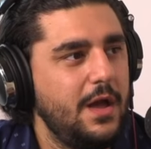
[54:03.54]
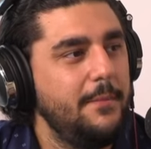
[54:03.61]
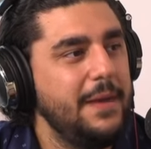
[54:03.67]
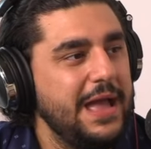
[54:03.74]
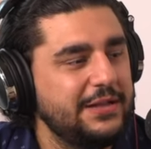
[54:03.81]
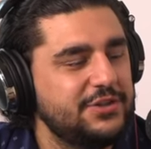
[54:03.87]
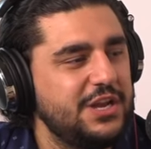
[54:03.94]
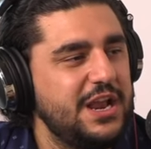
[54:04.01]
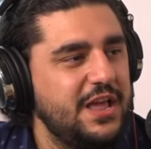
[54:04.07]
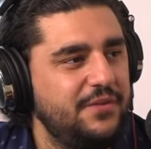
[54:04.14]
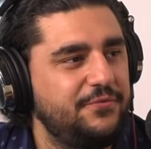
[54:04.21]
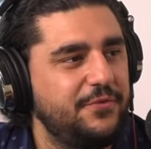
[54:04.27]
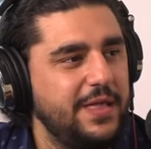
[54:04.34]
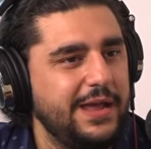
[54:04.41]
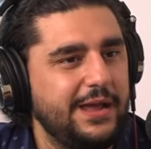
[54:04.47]
imagine
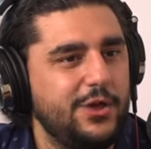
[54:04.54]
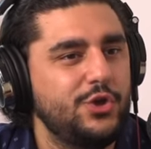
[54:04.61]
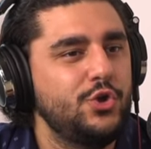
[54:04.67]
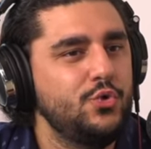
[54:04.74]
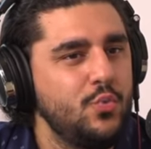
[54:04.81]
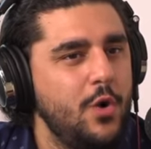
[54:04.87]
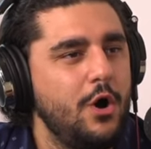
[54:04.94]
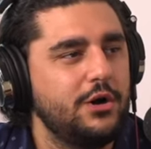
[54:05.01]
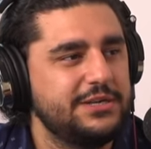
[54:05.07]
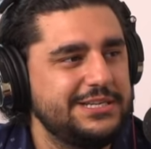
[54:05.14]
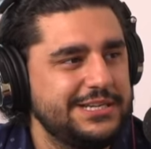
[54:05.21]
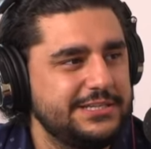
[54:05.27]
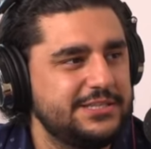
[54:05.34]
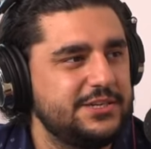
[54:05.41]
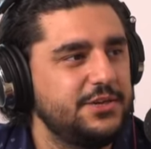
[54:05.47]
if like you walked
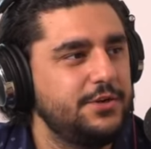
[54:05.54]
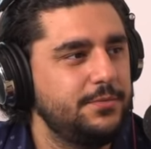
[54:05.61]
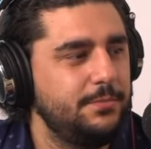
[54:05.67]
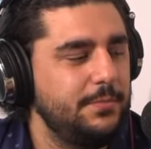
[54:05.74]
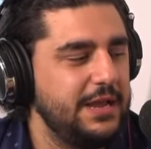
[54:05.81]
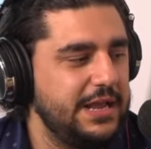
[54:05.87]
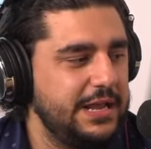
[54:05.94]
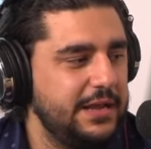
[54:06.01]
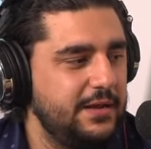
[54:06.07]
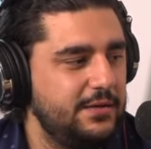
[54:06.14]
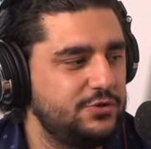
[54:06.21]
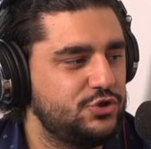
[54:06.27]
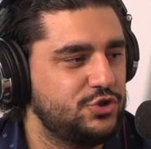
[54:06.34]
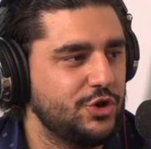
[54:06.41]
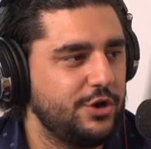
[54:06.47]
into me
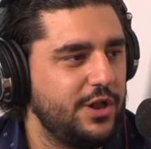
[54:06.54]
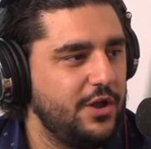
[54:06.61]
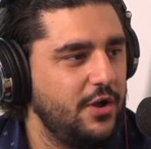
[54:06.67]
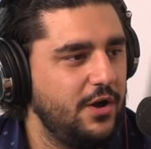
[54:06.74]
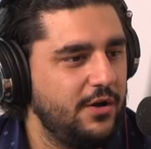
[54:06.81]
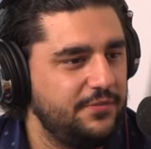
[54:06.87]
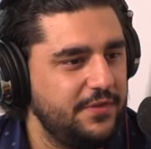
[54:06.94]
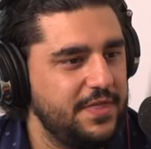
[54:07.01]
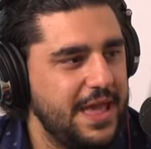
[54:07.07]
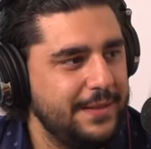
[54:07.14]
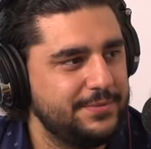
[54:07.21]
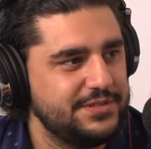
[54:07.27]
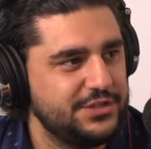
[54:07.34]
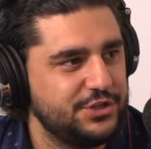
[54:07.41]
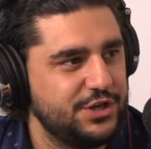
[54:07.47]
jerking off in that
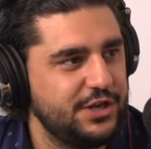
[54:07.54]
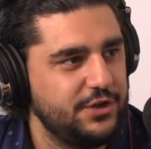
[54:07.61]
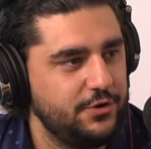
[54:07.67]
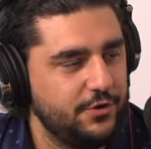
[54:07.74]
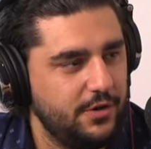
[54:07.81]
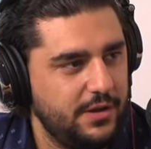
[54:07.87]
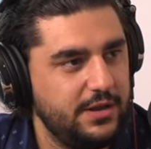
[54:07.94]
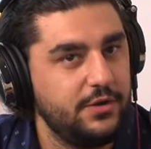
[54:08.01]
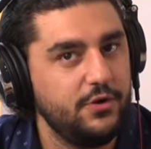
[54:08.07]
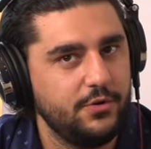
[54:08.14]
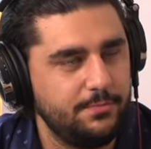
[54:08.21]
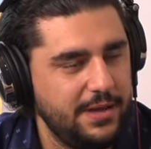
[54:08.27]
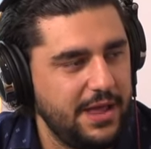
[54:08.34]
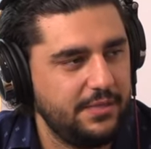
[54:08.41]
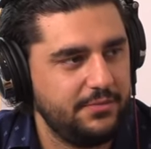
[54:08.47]
position in your in your
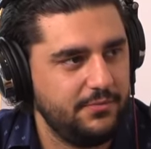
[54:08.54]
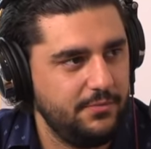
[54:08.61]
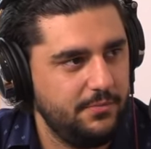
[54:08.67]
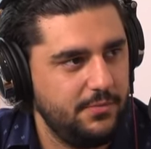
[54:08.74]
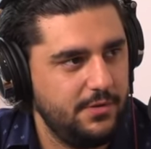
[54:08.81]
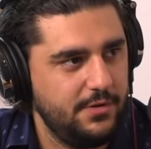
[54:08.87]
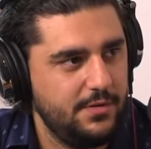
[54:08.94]
bathroom.